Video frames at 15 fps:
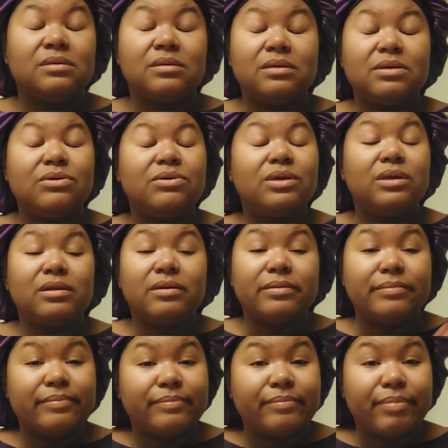you'll get a
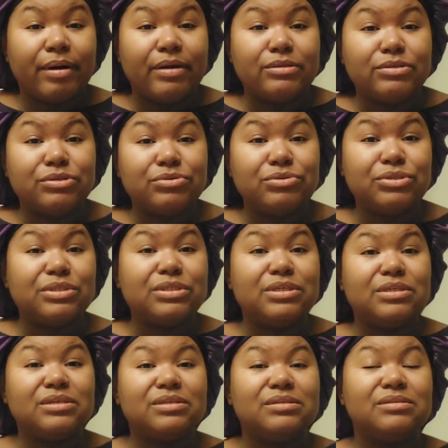part 2 to
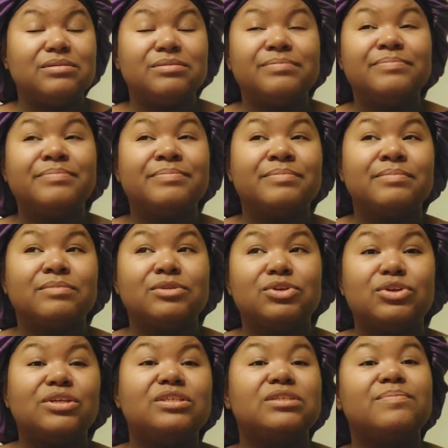this. So
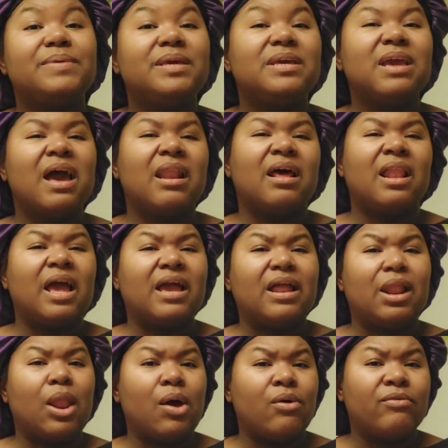this will be kind of like a
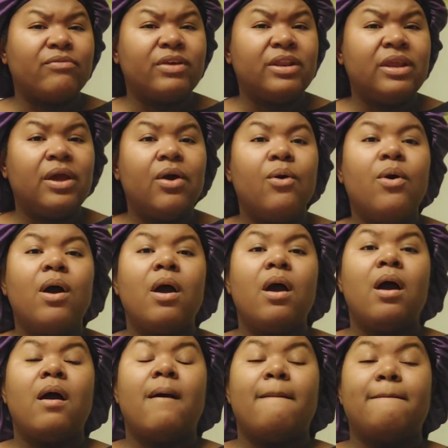long video,
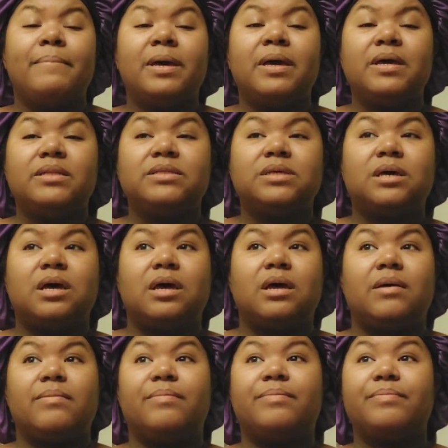but
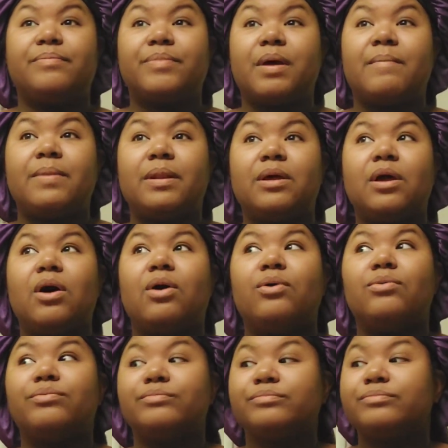I'm gonna go
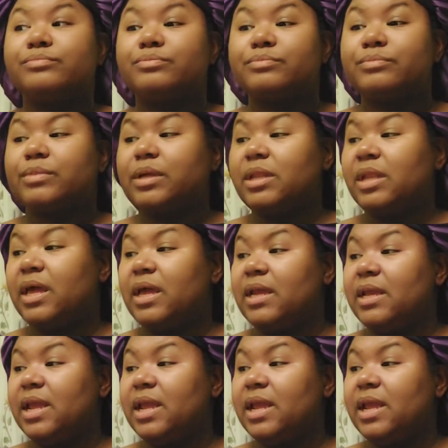and lay it